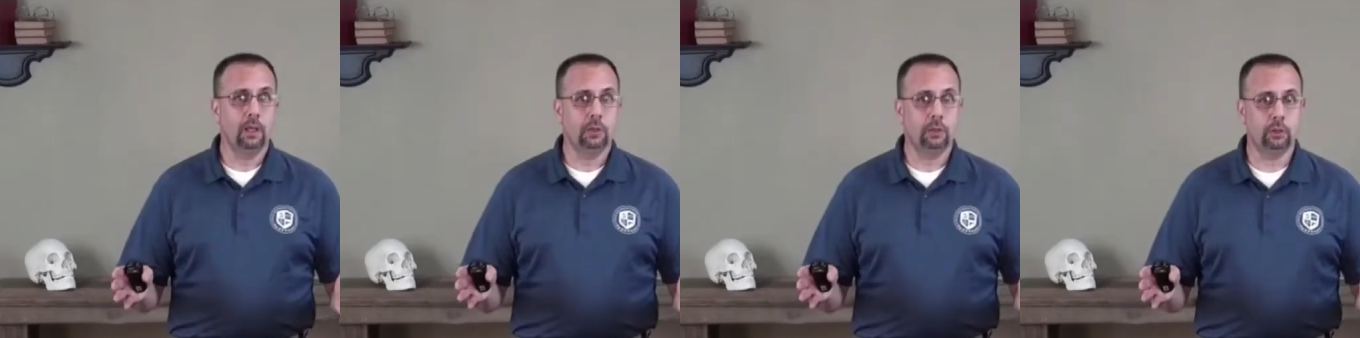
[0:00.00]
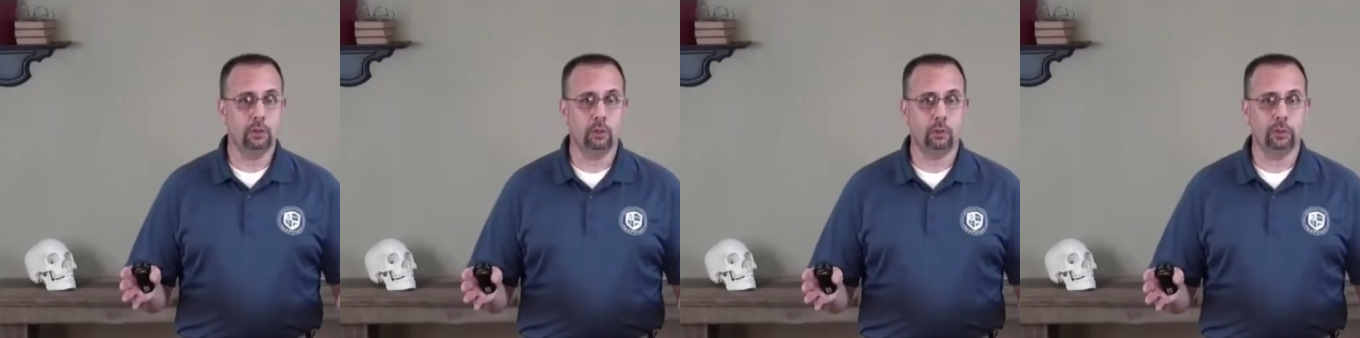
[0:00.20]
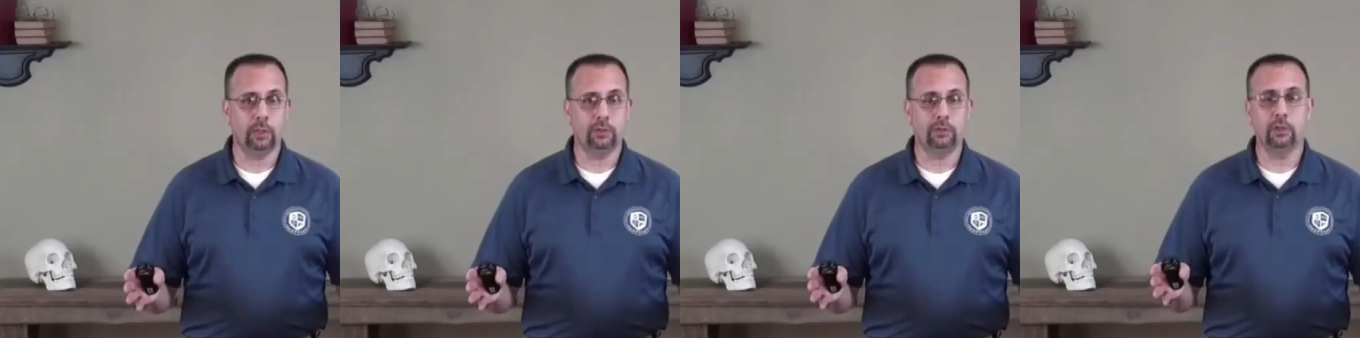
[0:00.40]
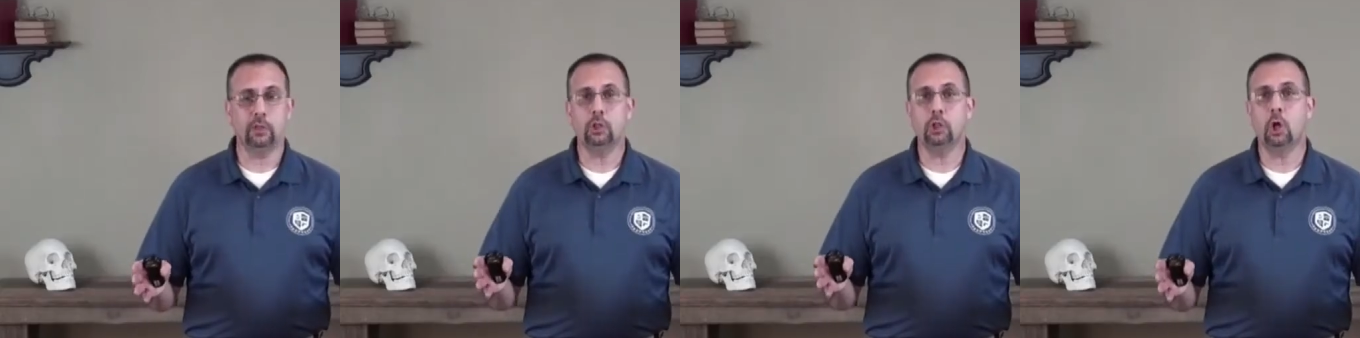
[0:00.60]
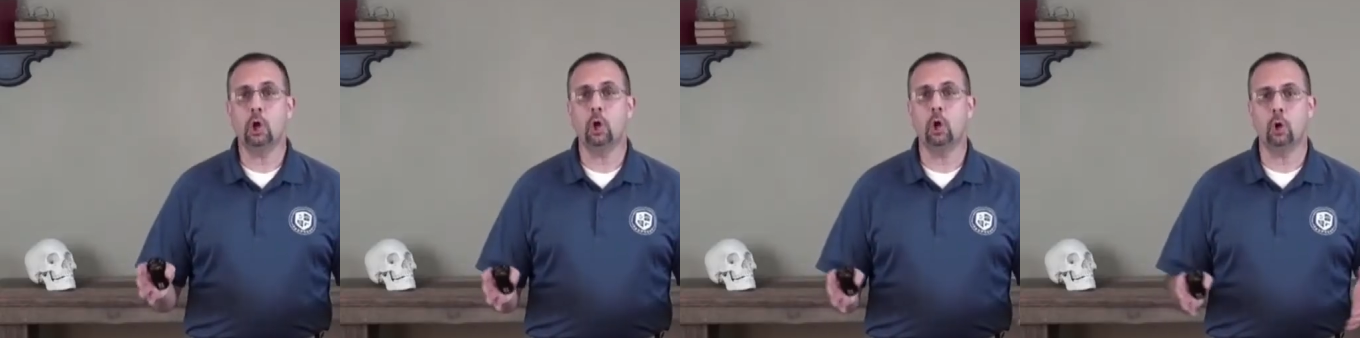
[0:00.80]
you don't
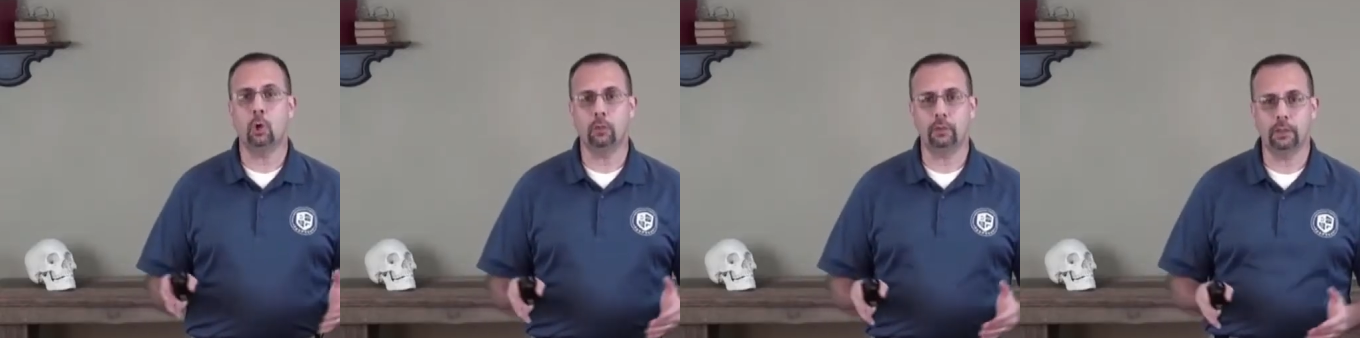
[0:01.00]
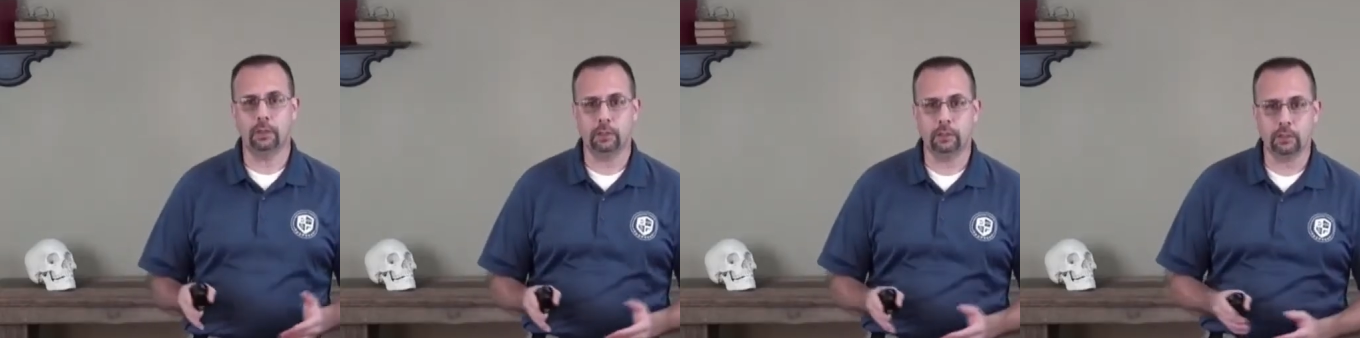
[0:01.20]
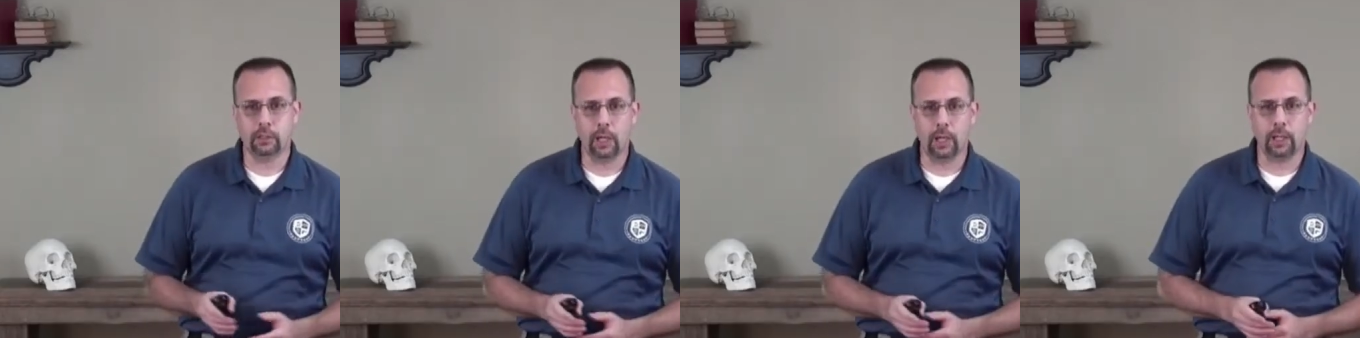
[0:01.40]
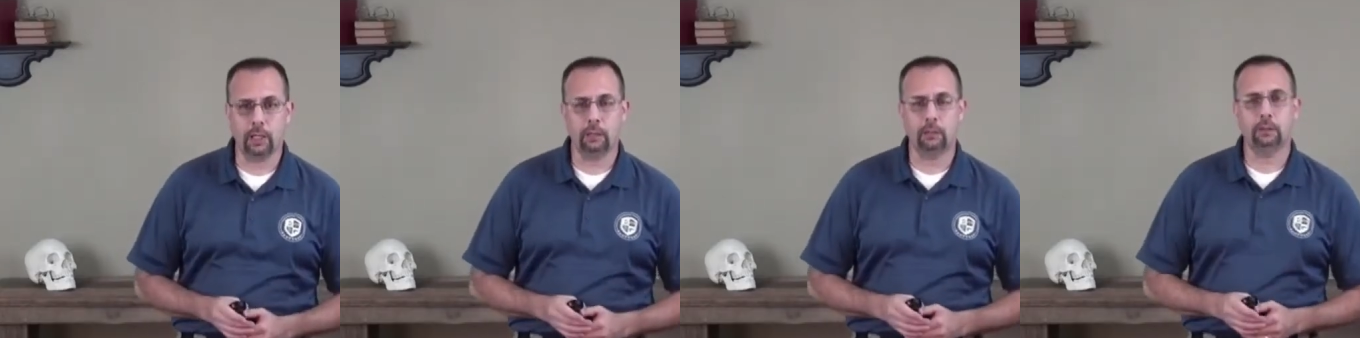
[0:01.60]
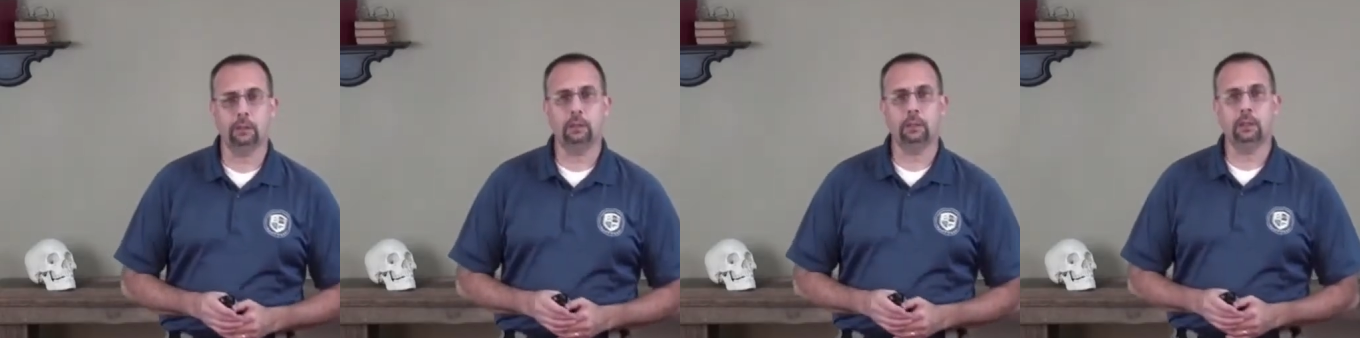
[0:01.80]
even know that a
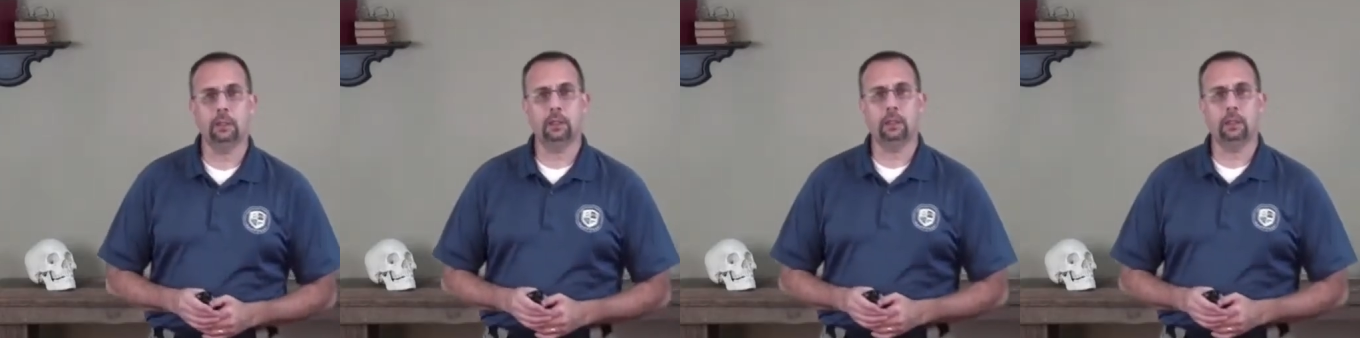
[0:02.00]
child